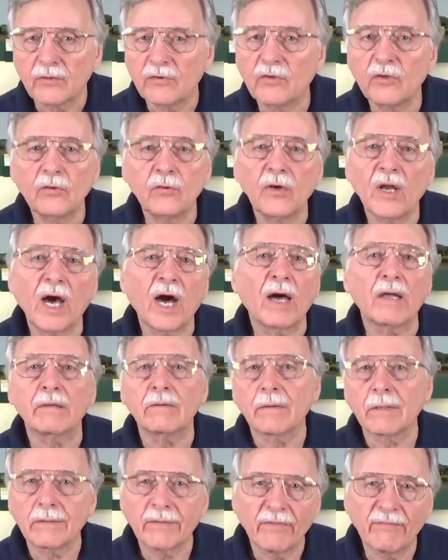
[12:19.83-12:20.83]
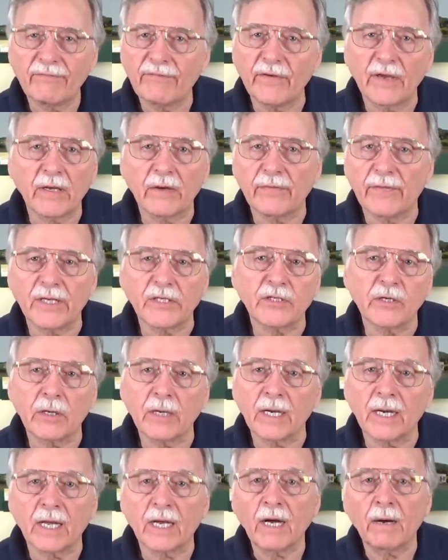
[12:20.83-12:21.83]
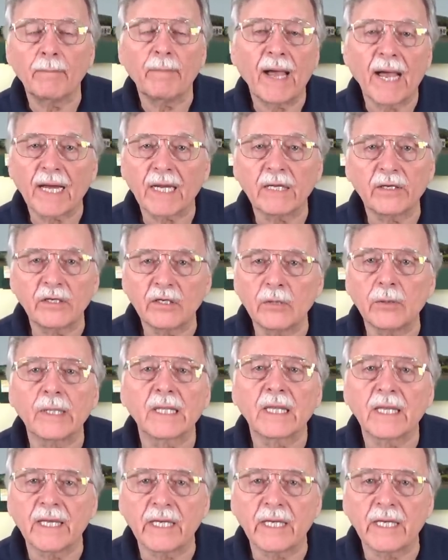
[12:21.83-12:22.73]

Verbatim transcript: Do not figure that you're going to come back and do it